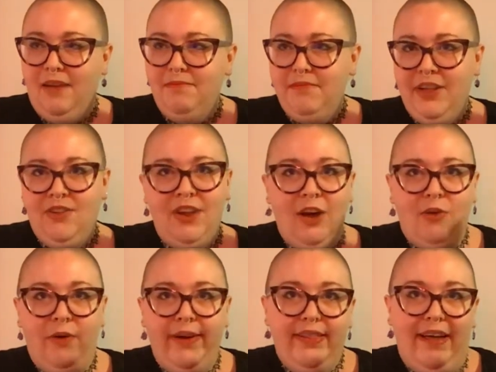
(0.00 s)
It's not
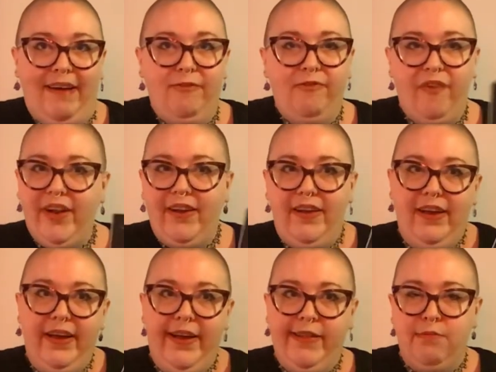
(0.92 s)
quite that
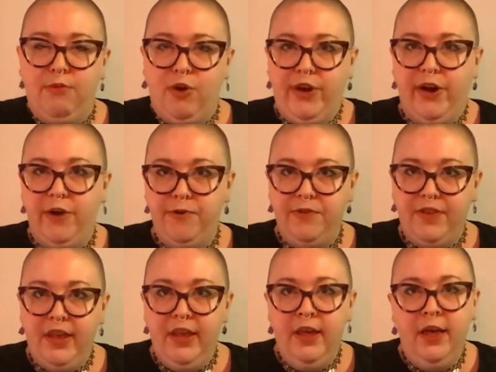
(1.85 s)
funny, it's more
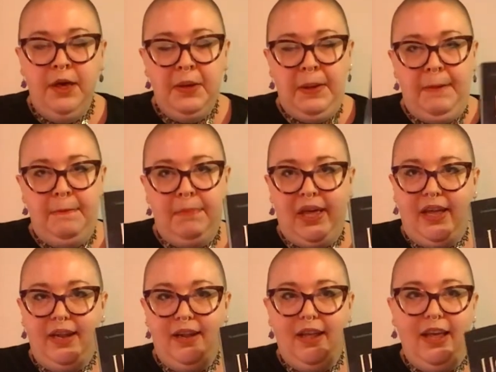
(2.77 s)
cozy,
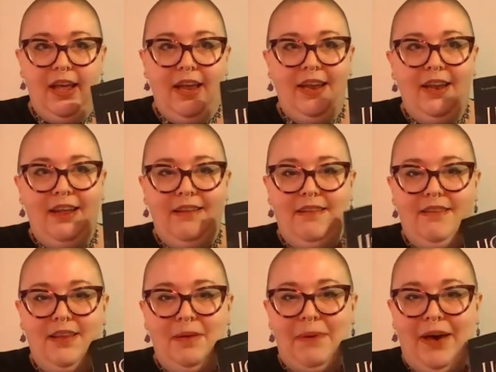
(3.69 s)
but it
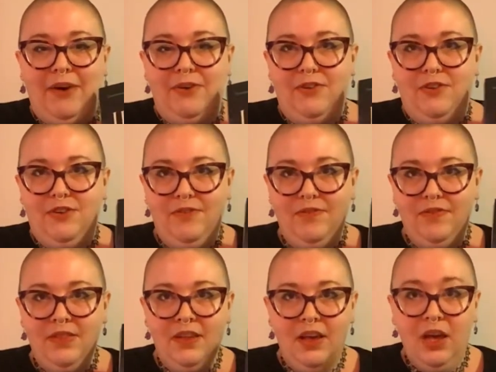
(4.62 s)
is about
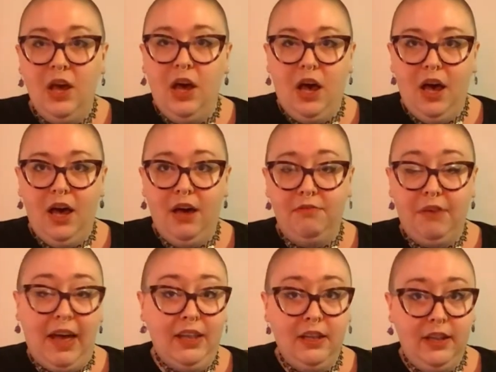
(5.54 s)
a
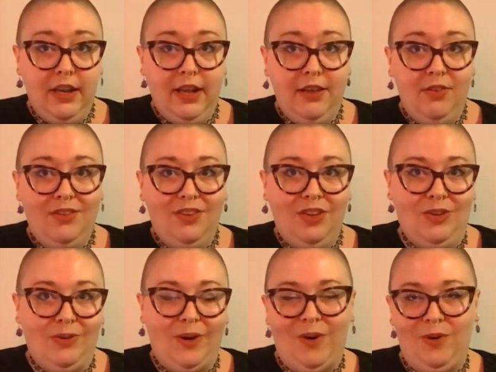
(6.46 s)
violinist
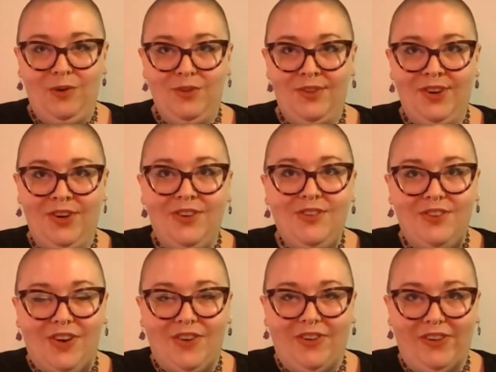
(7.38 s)
who owes her
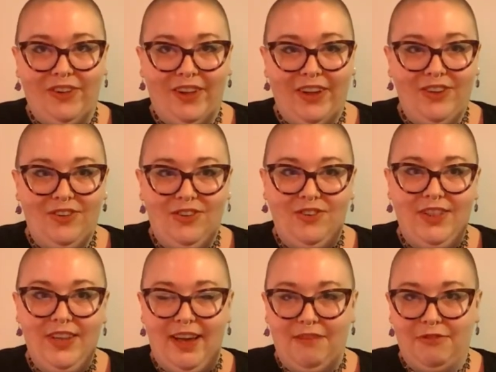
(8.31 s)
soul to
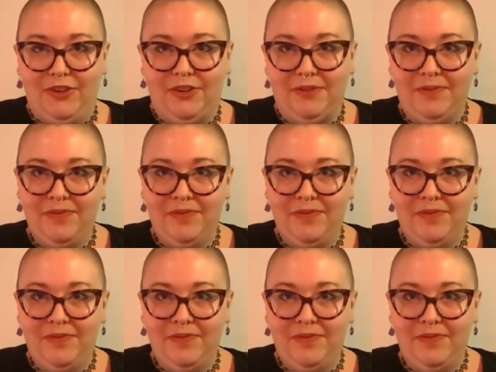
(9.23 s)
the devil,